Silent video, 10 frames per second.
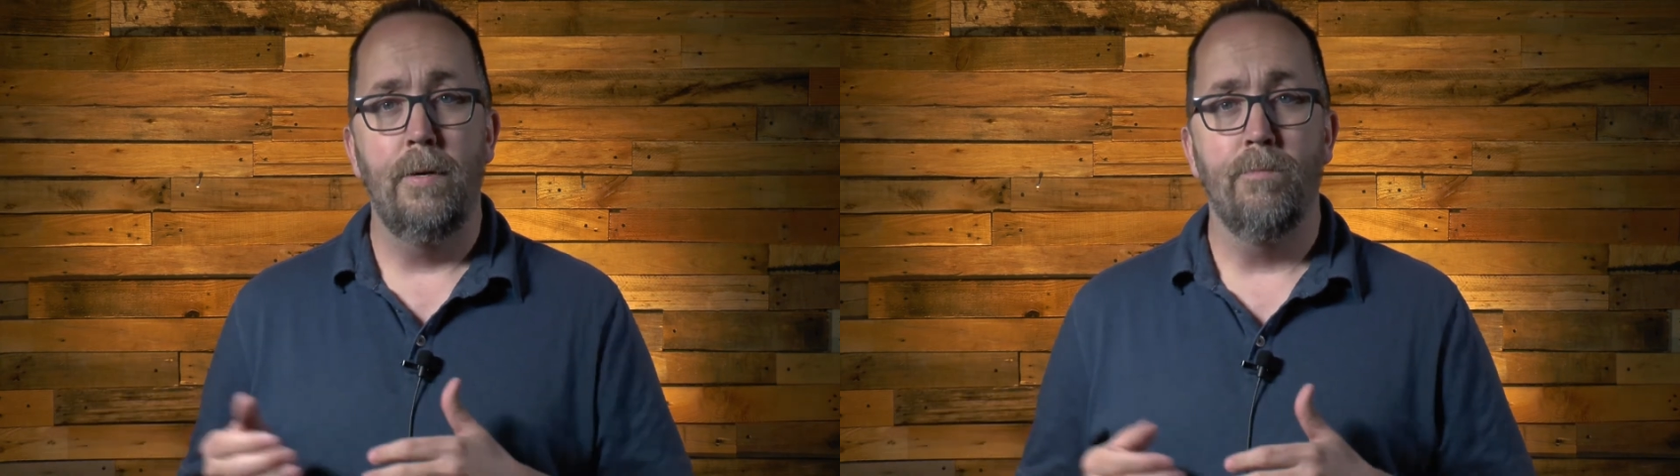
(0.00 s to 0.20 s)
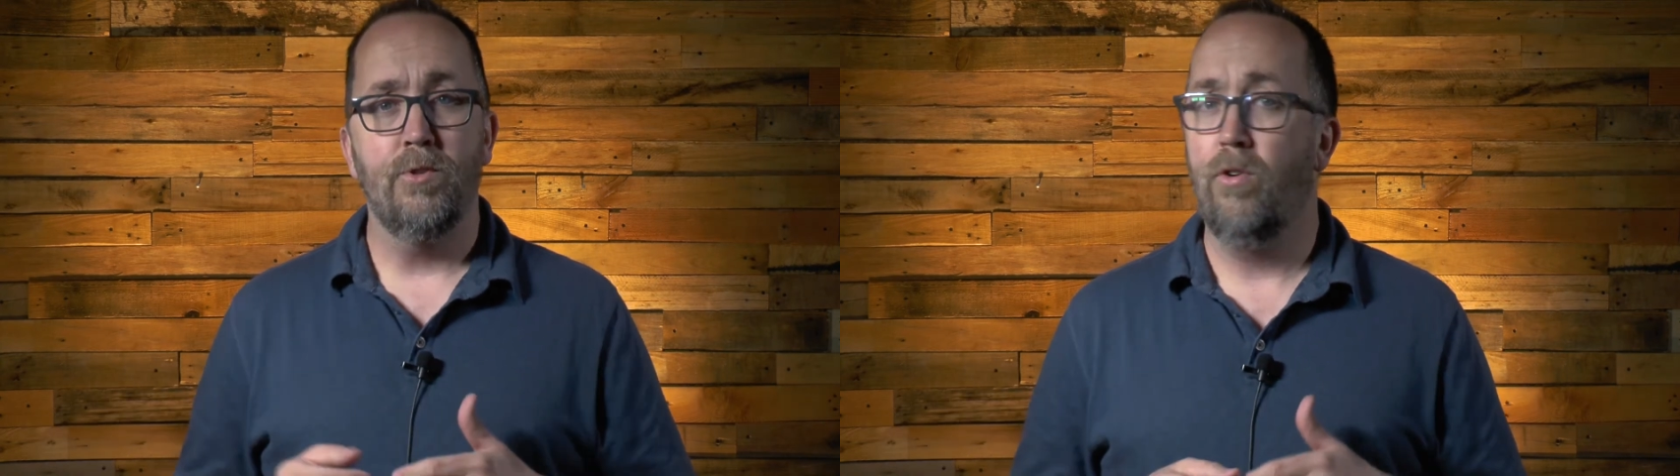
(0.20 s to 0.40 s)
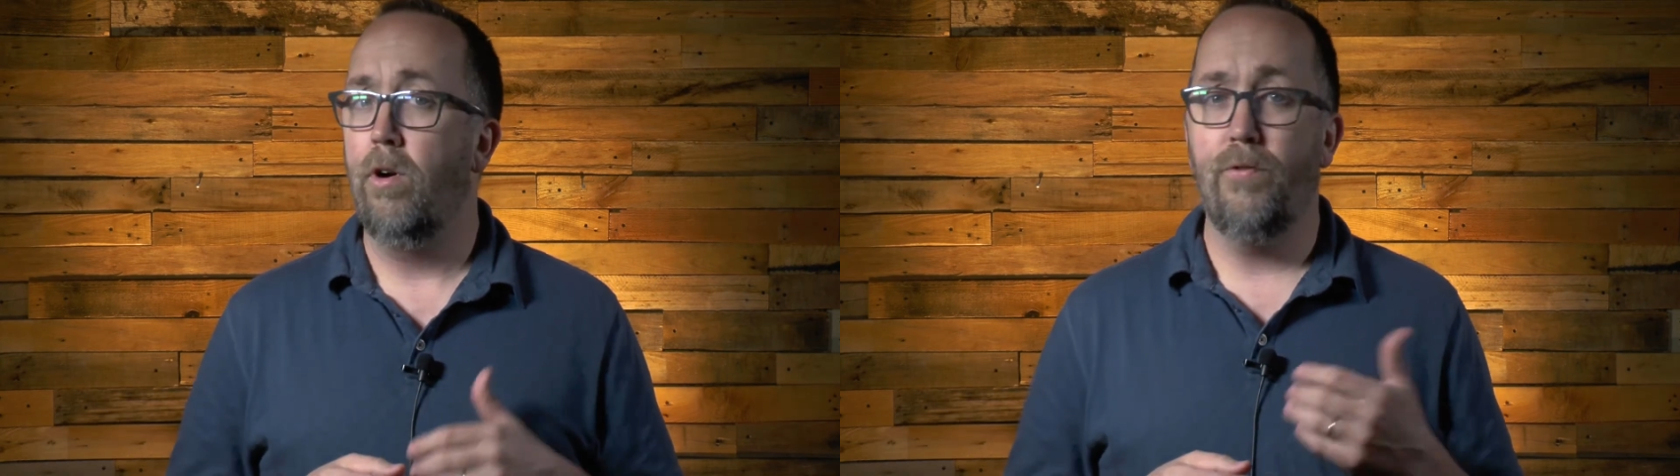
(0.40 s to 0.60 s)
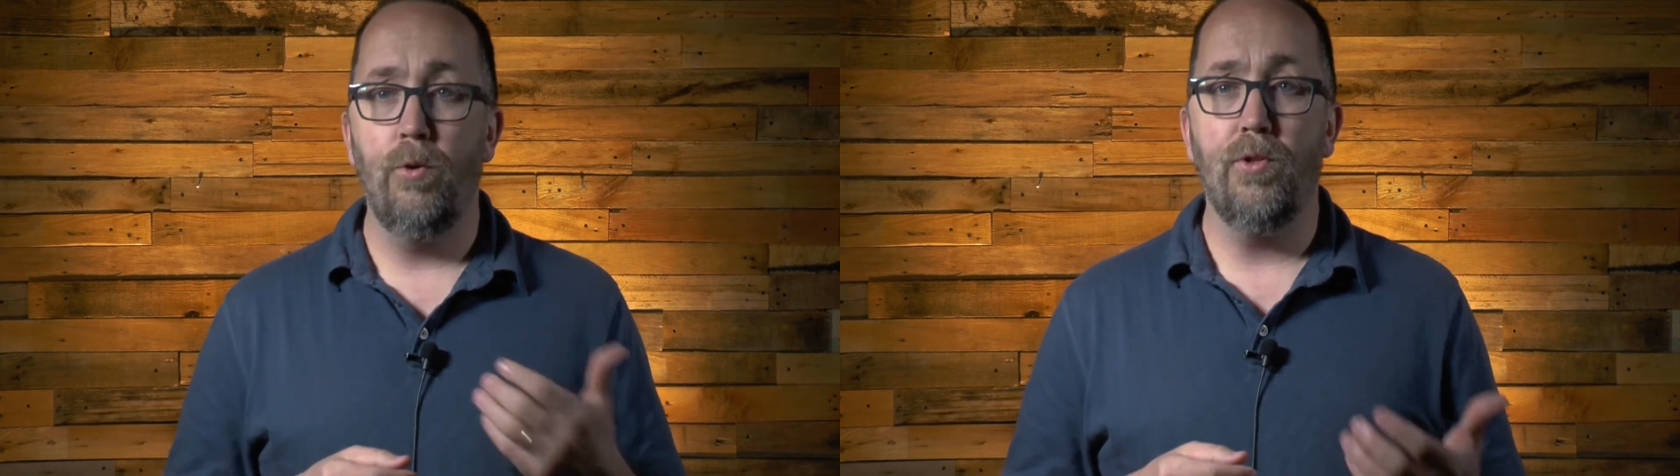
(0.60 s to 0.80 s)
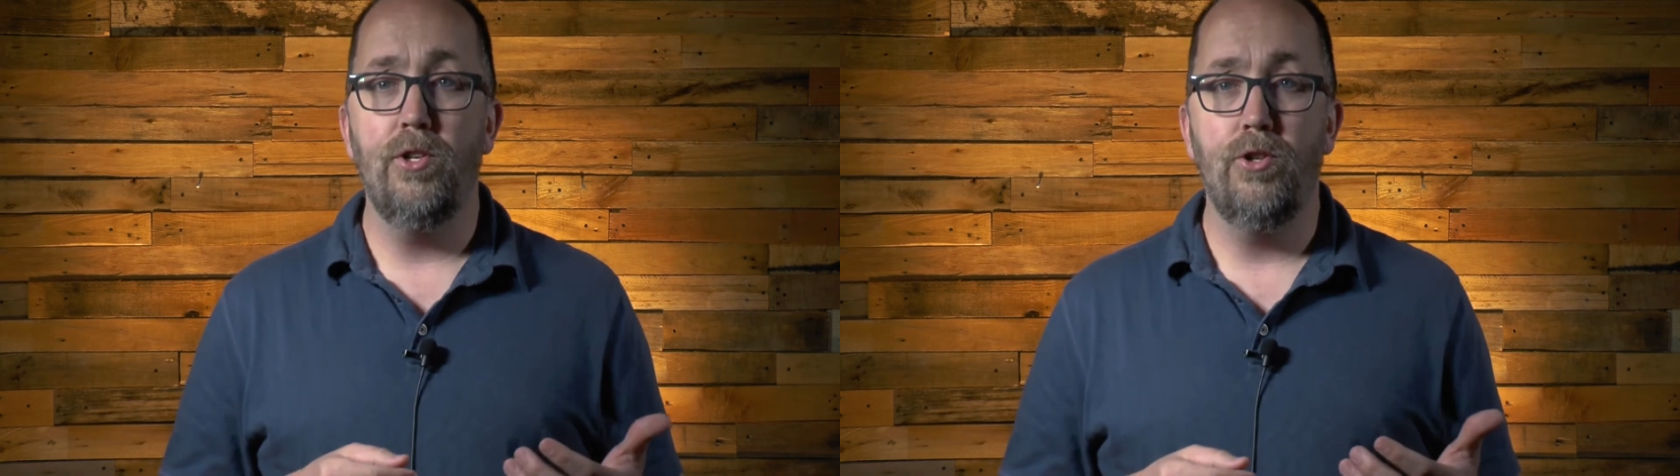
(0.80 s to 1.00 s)
So there are a
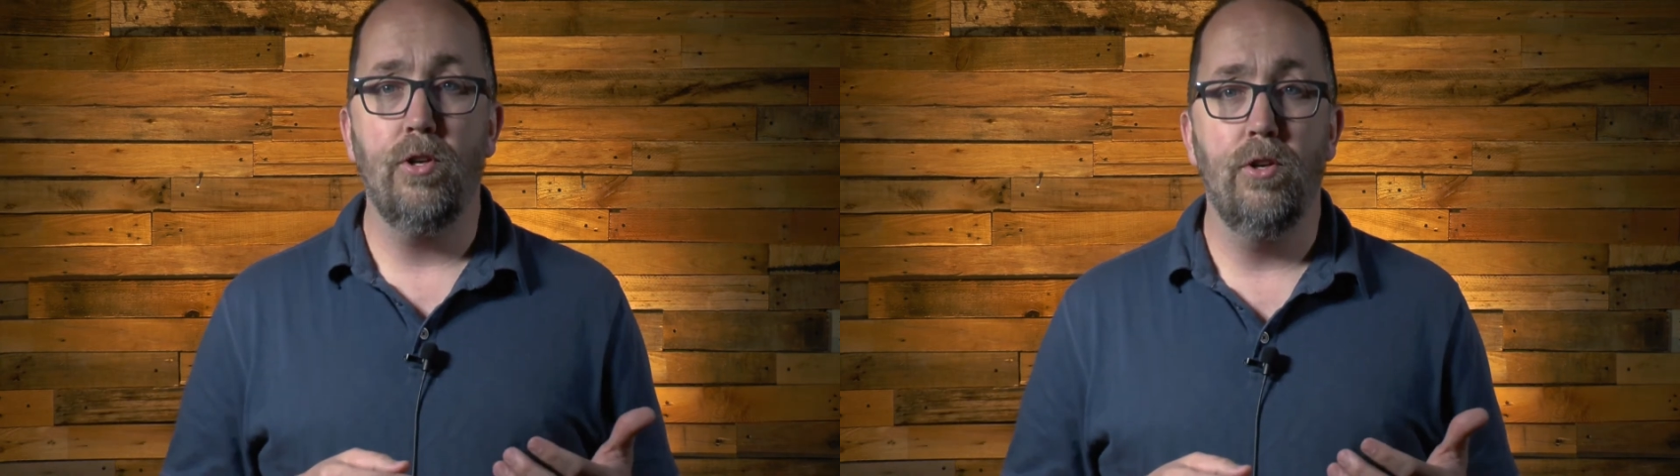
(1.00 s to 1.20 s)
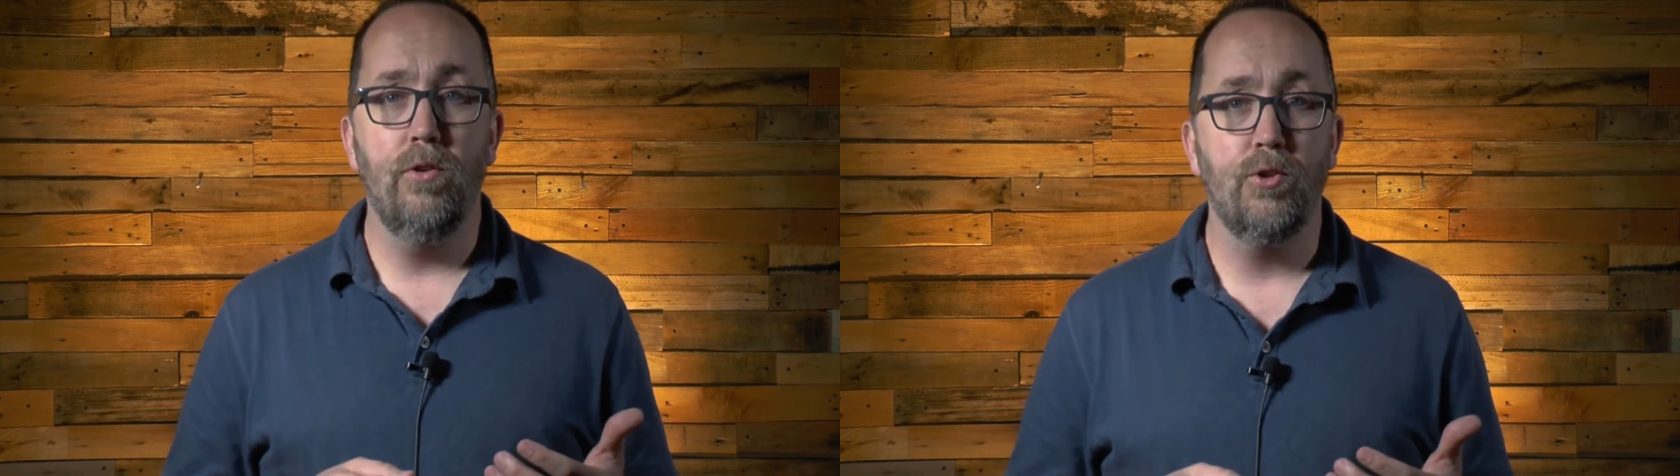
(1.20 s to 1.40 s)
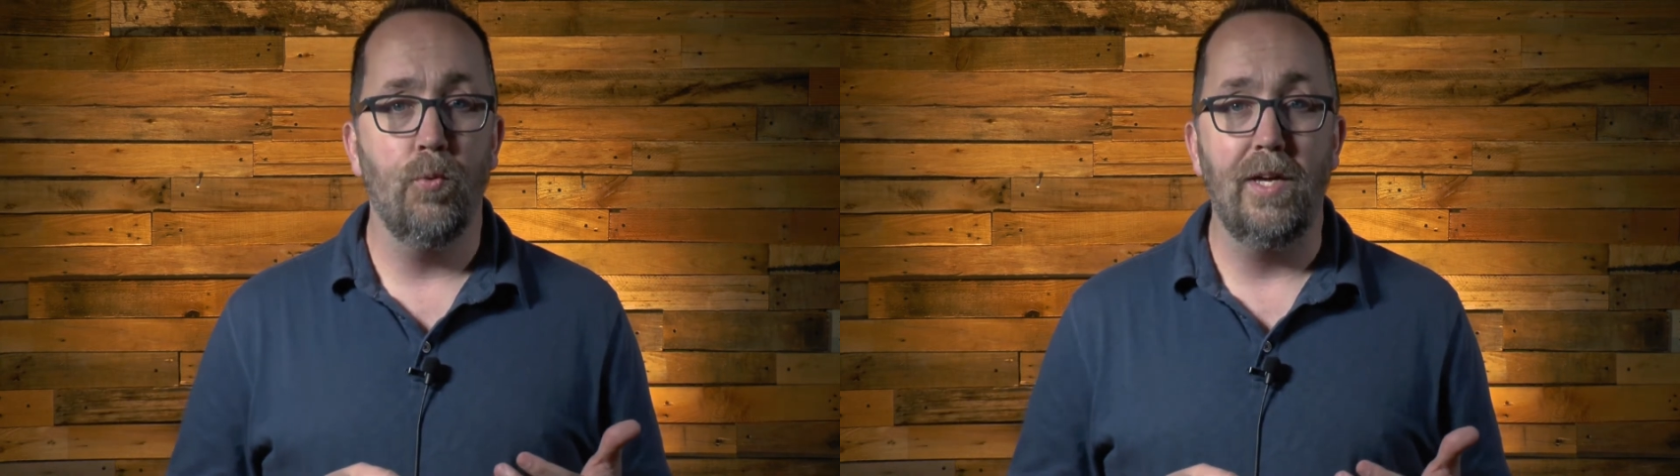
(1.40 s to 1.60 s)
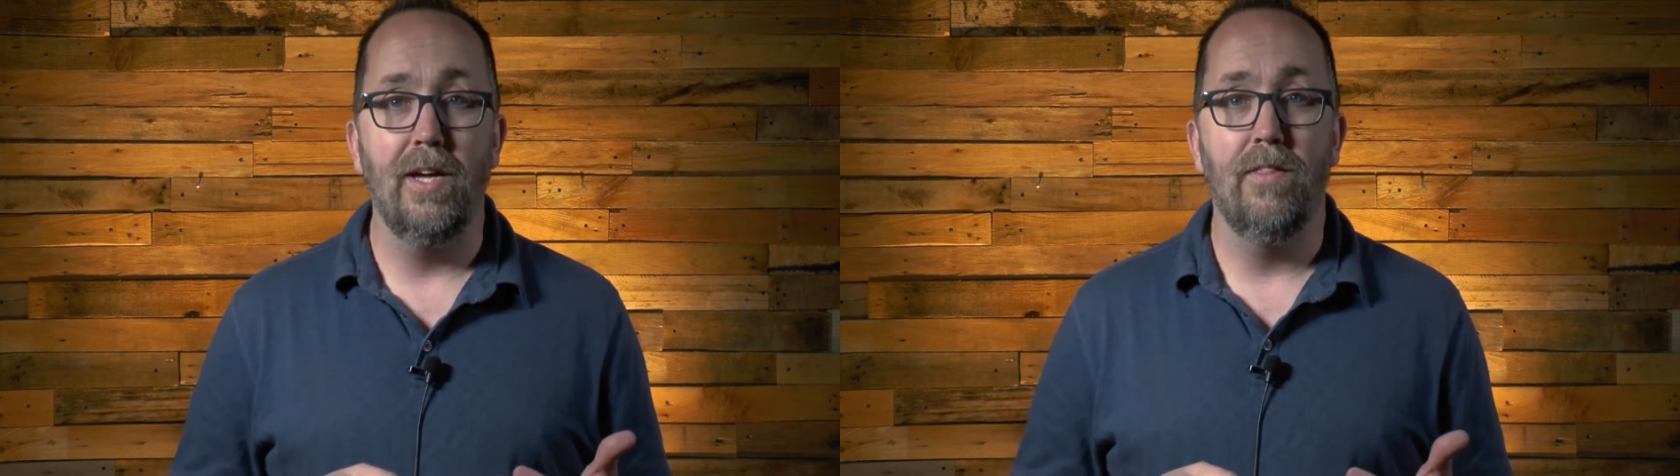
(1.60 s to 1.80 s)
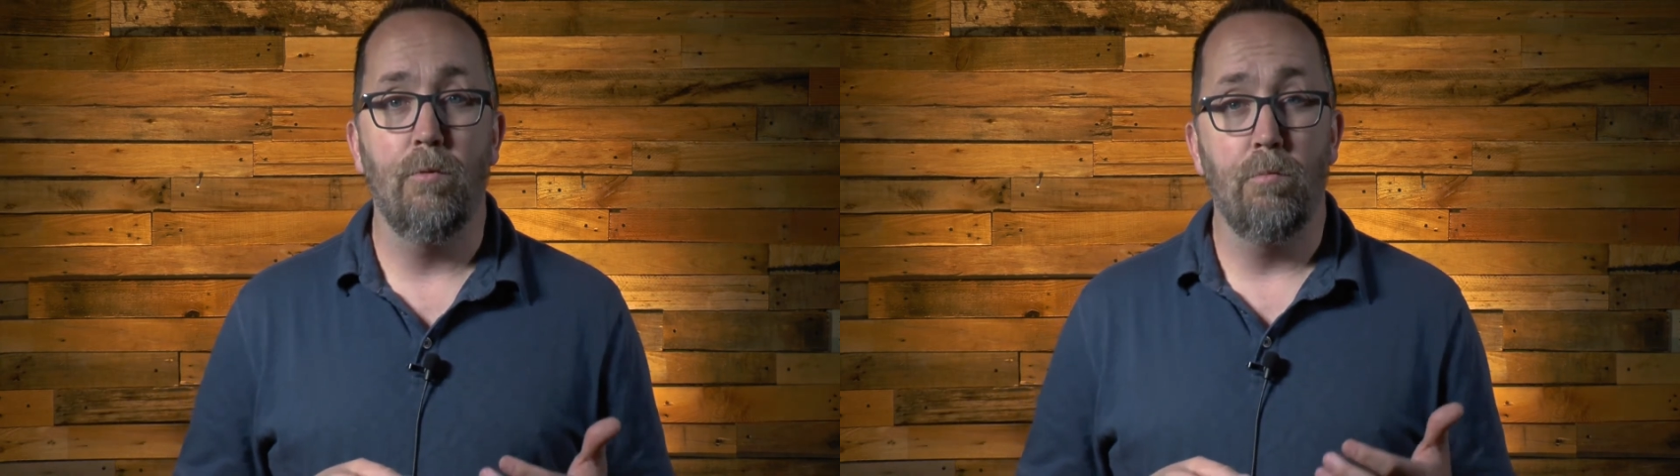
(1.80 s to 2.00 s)
few things you can do this
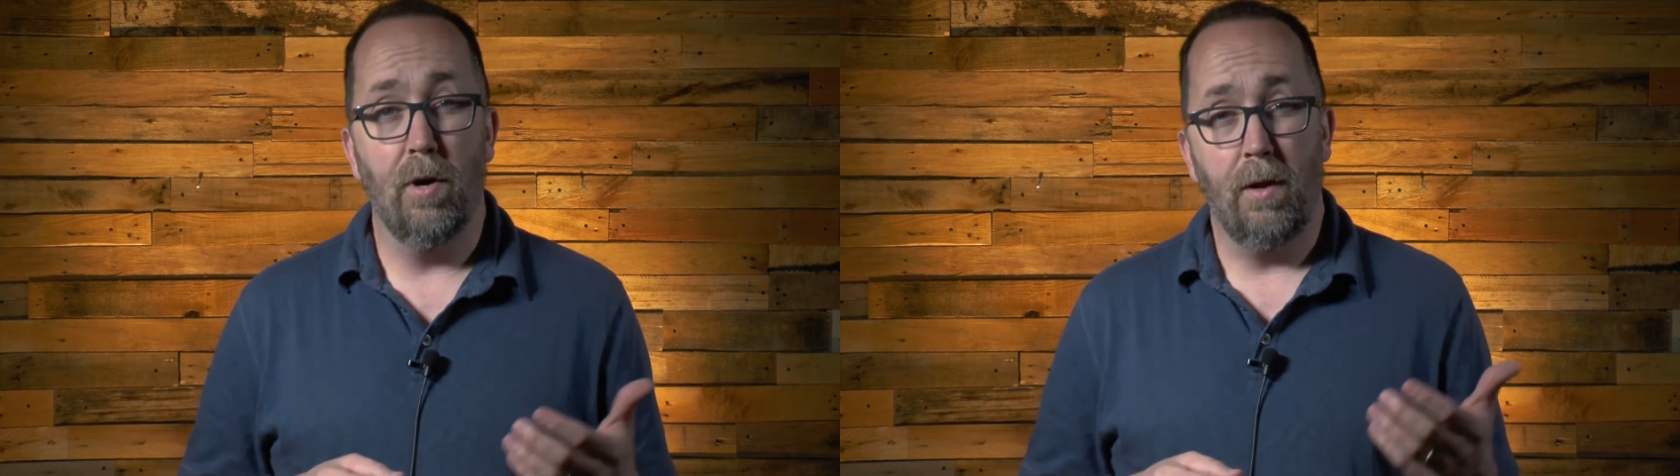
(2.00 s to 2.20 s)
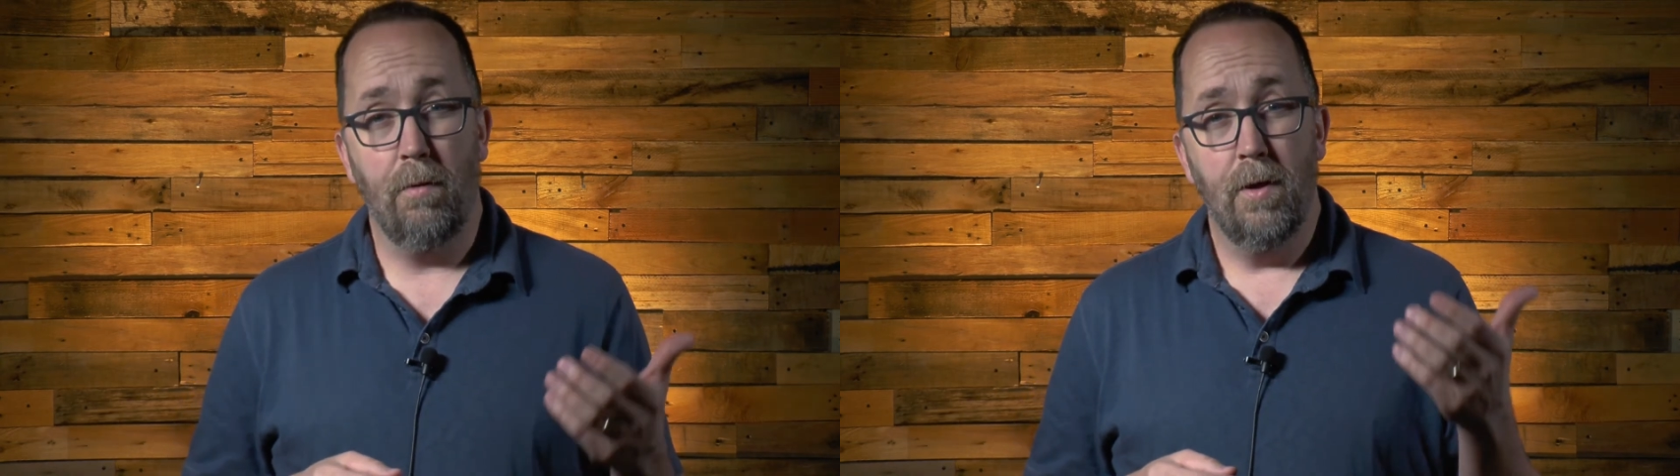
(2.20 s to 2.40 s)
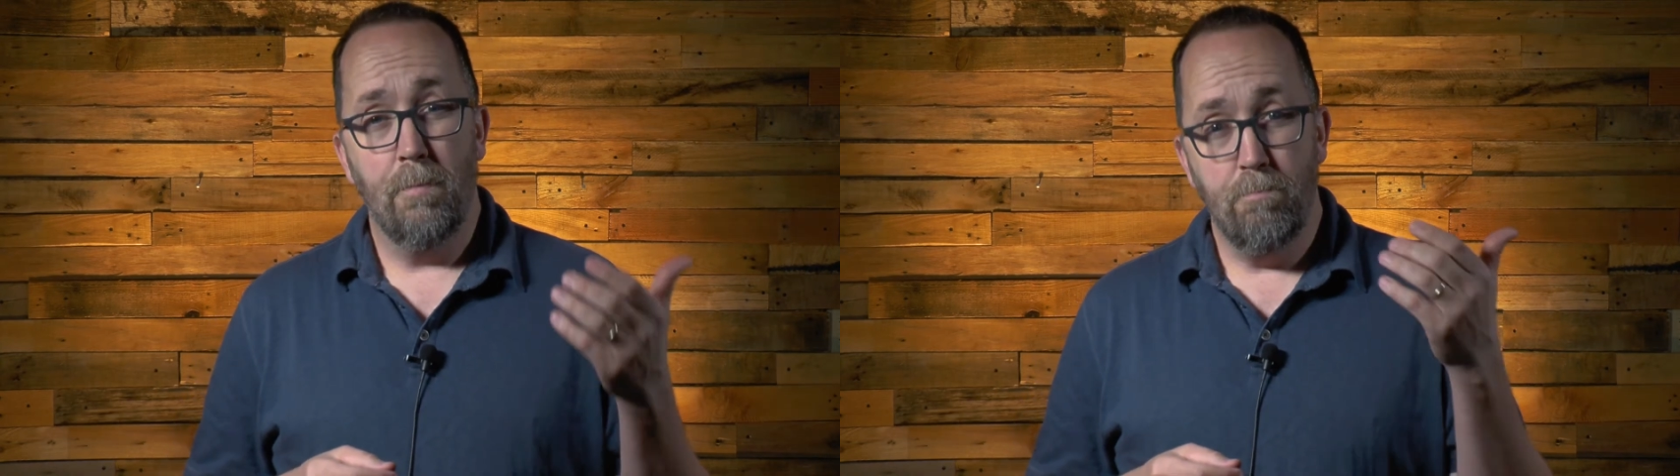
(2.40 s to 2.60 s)
weekend that would bring